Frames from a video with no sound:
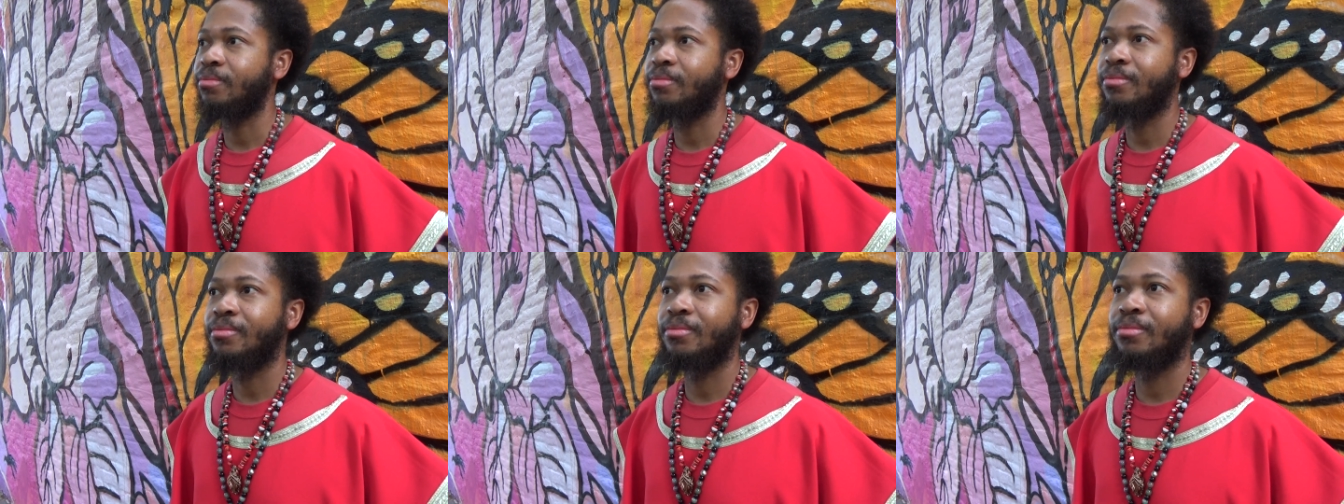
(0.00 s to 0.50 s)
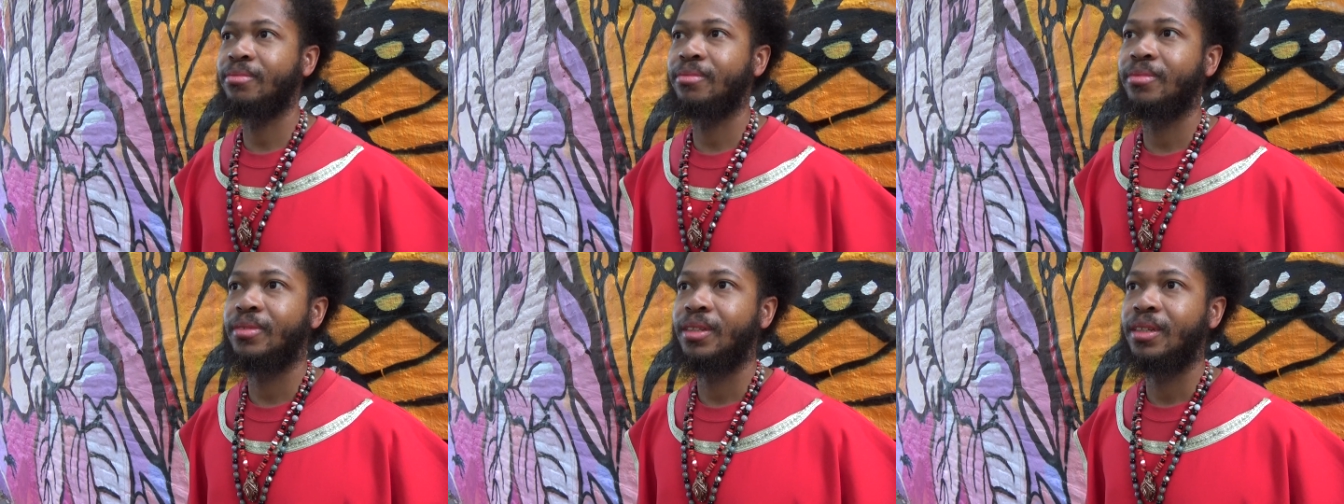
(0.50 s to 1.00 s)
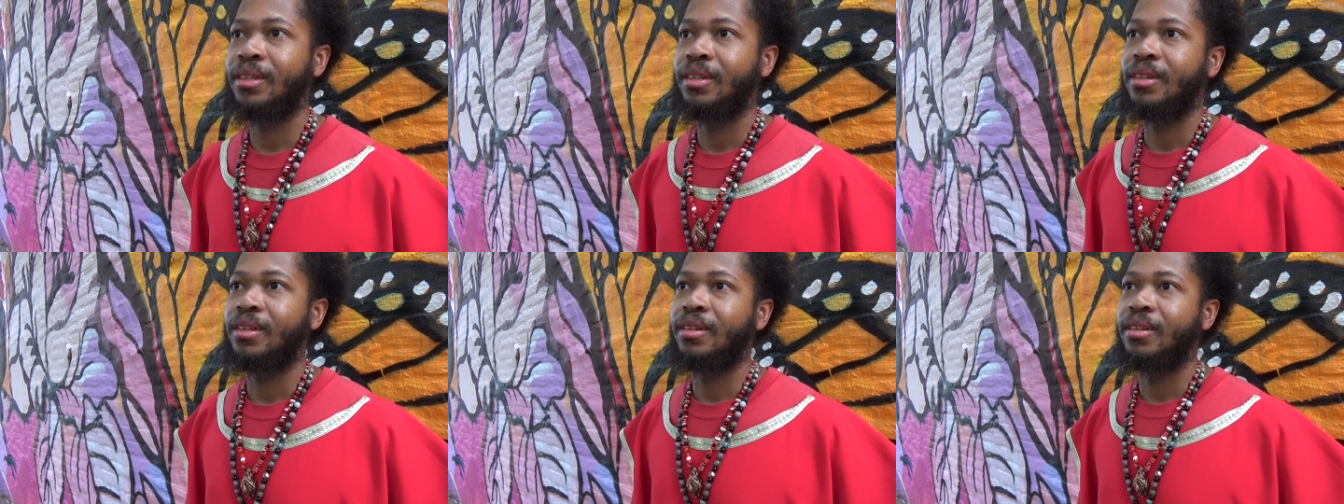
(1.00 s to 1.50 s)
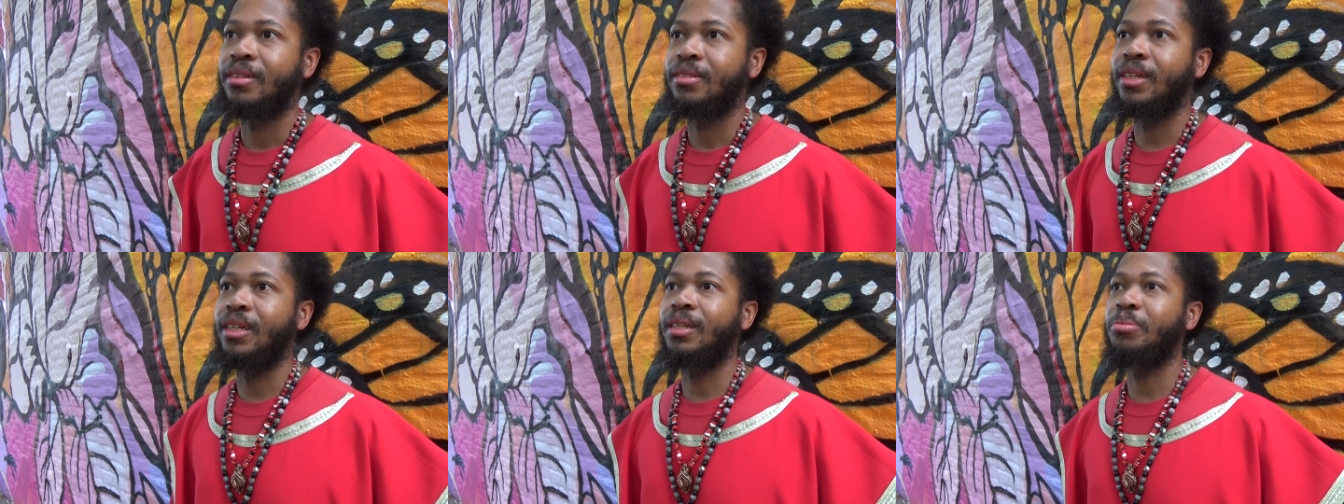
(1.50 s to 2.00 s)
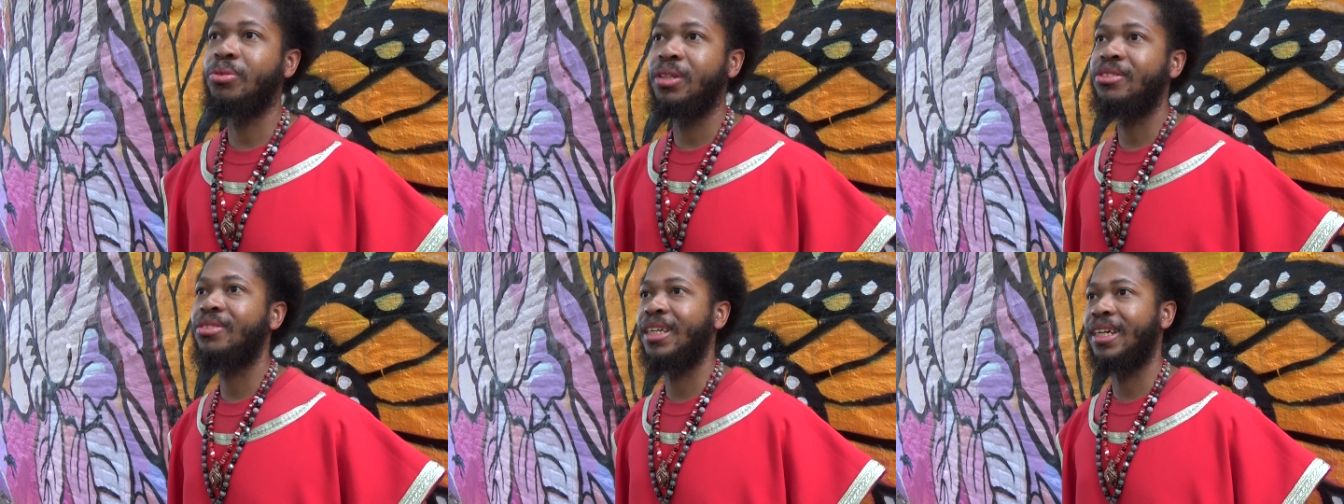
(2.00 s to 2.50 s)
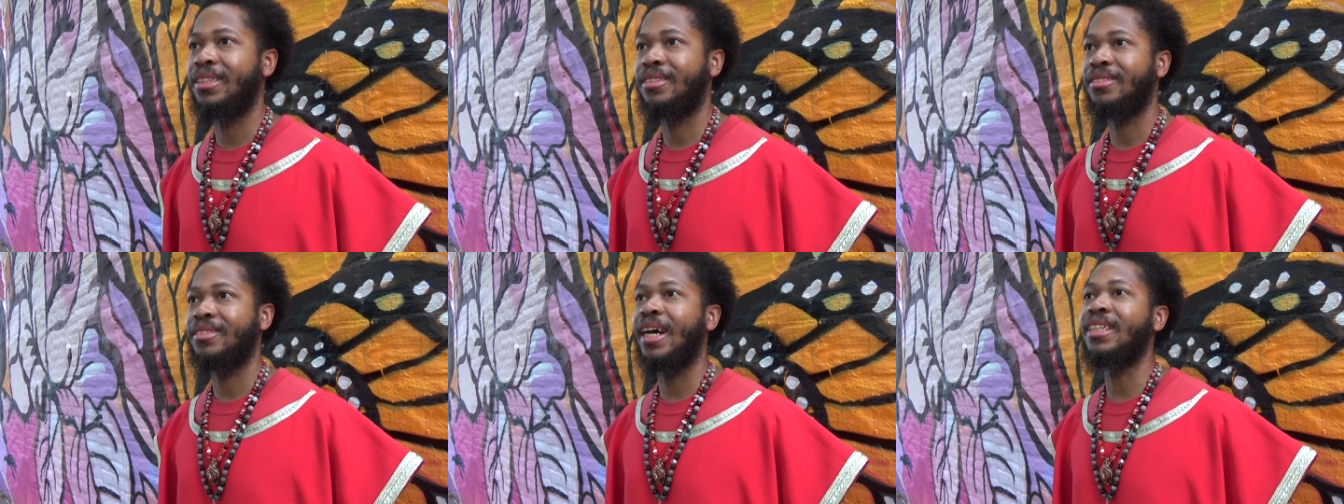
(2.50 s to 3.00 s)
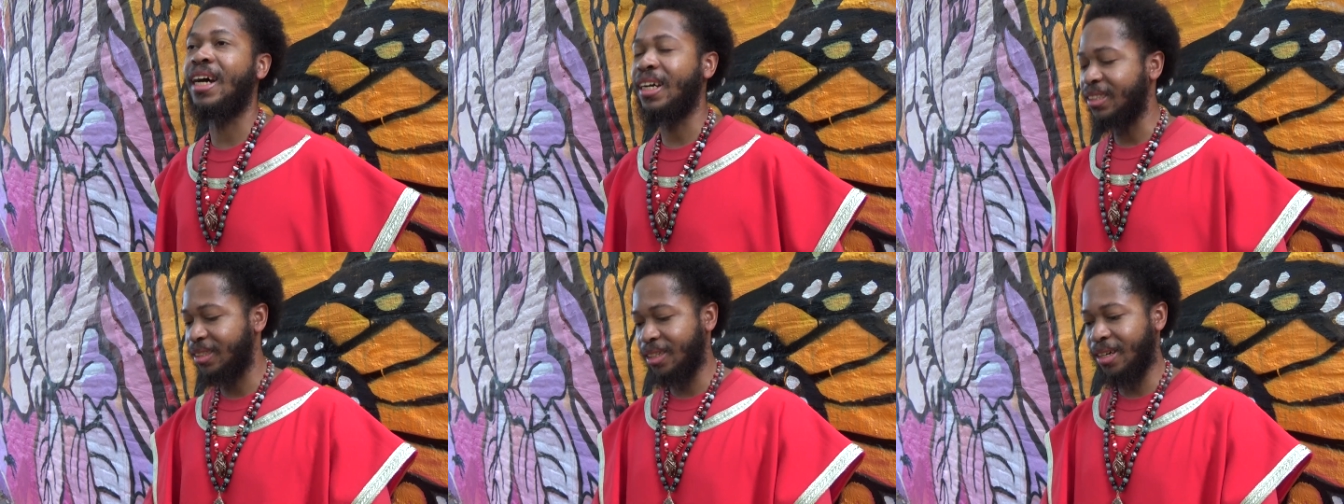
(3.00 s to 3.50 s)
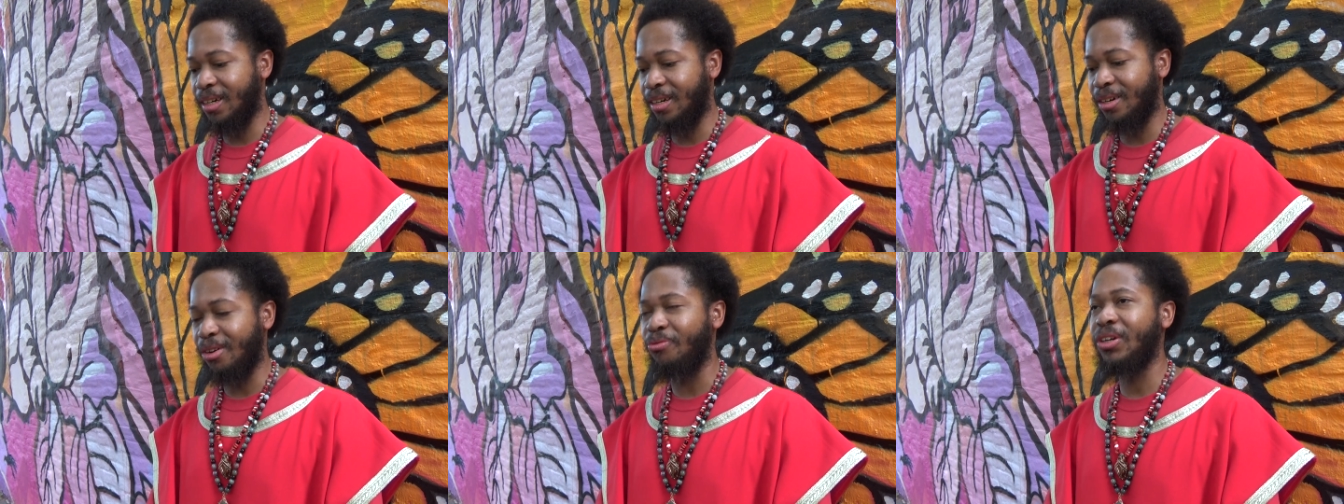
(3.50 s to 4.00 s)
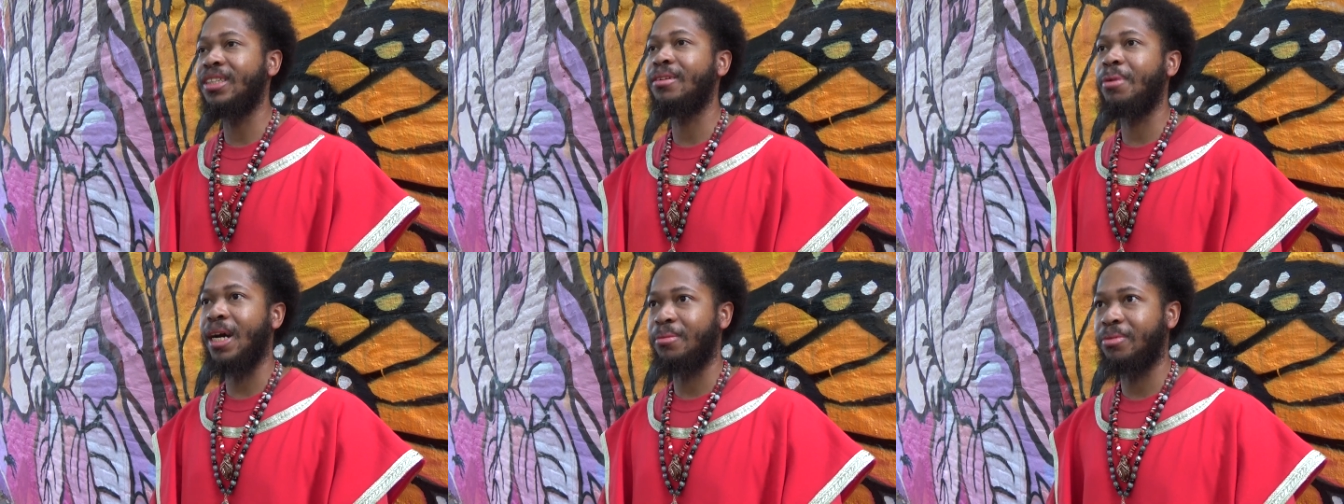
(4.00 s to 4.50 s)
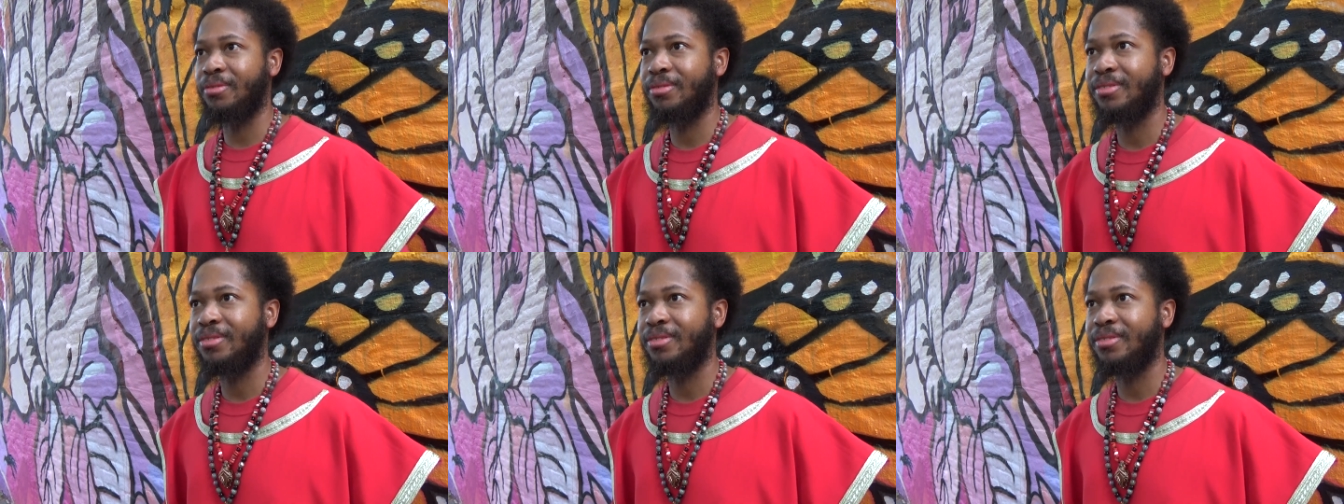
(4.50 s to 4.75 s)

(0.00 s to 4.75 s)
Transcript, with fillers: What do you represent right here? The Hebrew Israelites. I, I just uh reading the Bible.